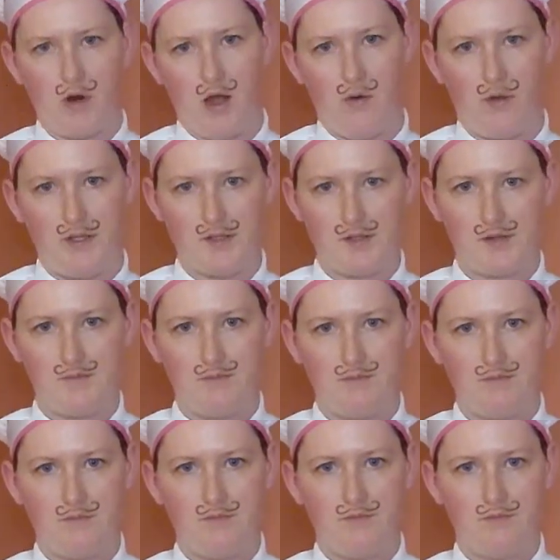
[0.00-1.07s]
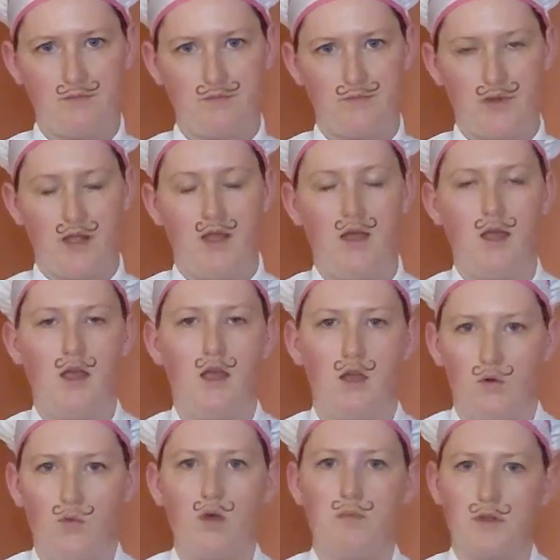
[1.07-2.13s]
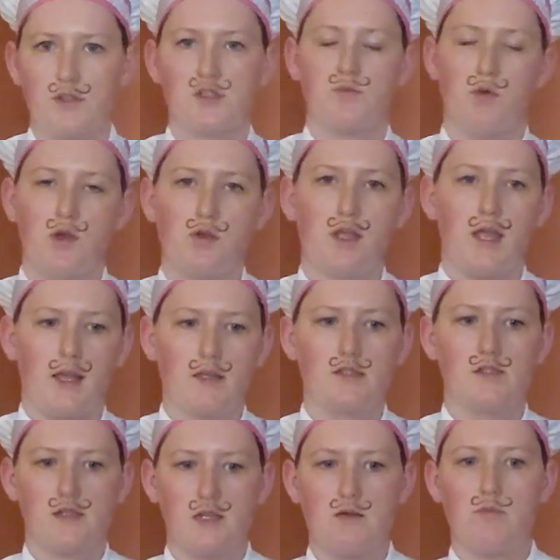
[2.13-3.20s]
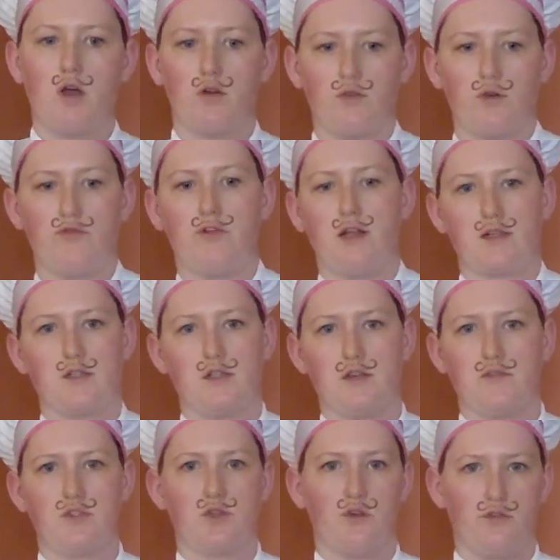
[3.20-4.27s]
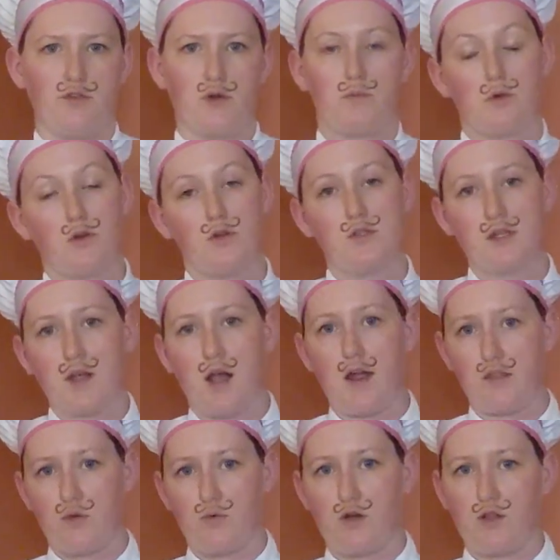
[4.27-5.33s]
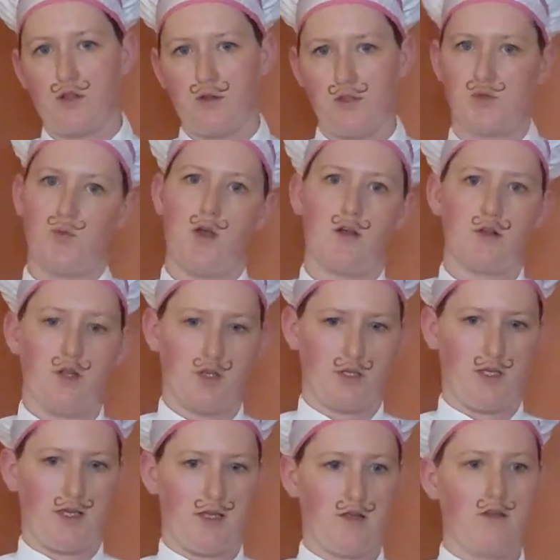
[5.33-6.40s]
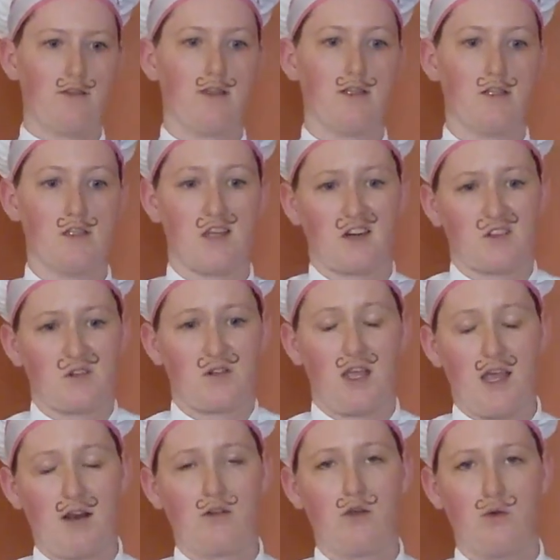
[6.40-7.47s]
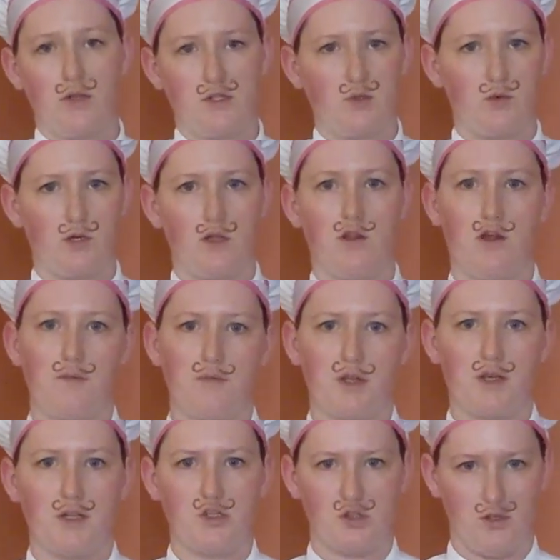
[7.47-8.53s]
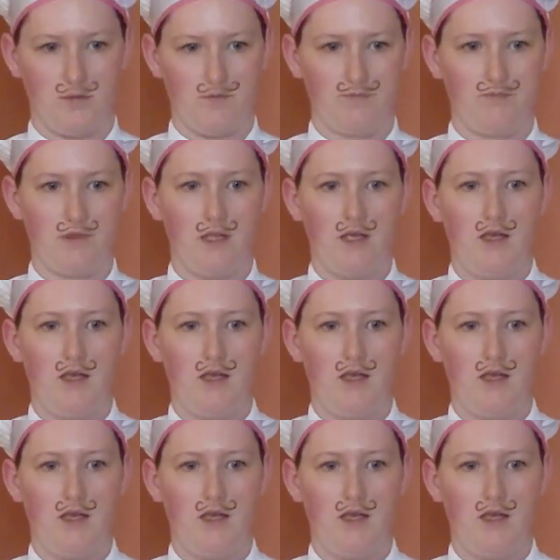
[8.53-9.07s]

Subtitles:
prowess? Well, both smoke and steam are reflective, so if you're producing either one of those while cooking, the detector can go into an alarm condition.